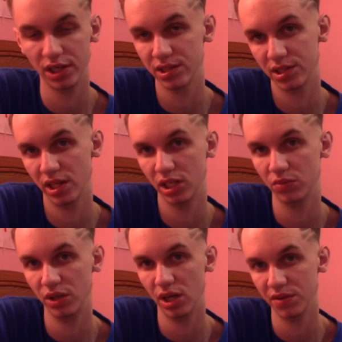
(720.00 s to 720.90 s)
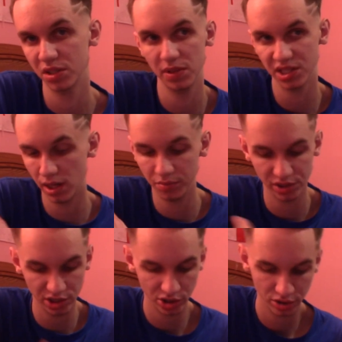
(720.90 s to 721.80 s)
it's like, we all spend time
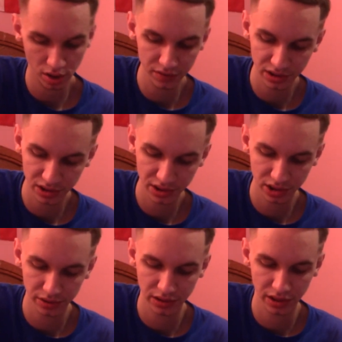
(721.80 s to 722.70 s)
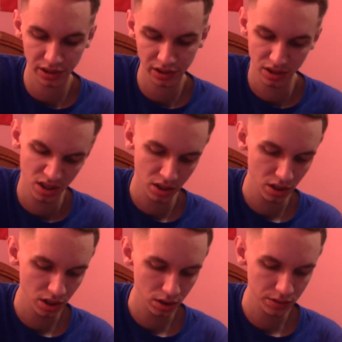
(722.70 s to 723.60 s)
with each other, obviously, so it's like,
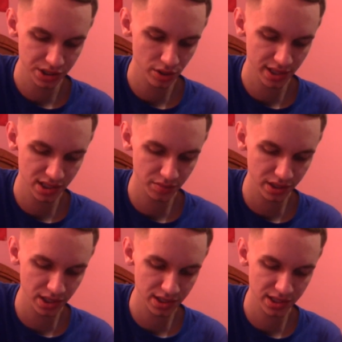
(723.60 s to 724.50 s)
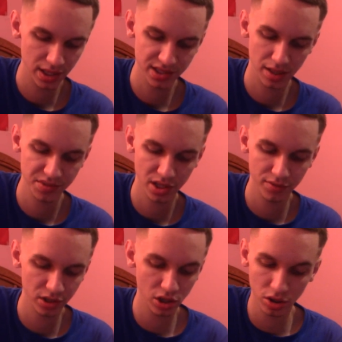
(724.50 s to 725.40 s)
we still got some, like, decent time together,
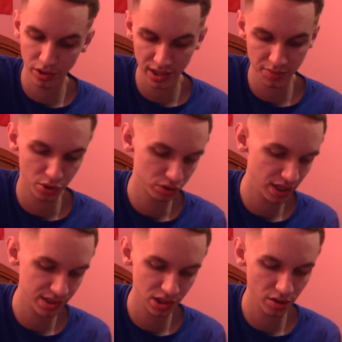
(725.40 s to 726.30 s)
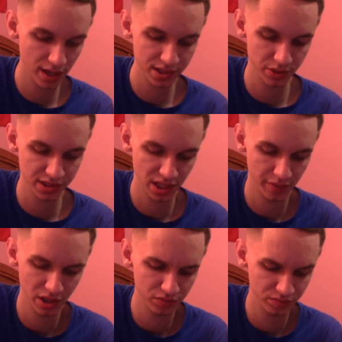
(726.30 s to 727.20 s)
like, holidays, birthdays, and all that, so it's, like,
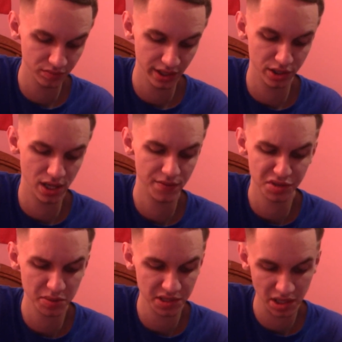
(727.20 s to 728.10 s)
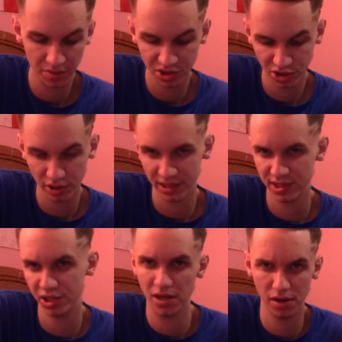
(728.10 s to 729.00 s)
we don't, like, never spend time with each other. Like, I
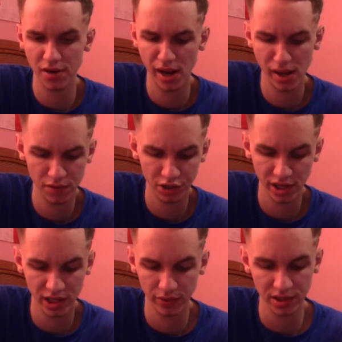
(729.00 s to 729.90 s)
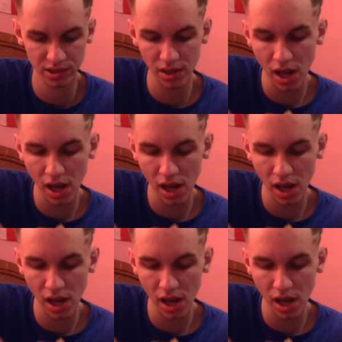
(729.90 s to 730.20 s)
see her every day anyways.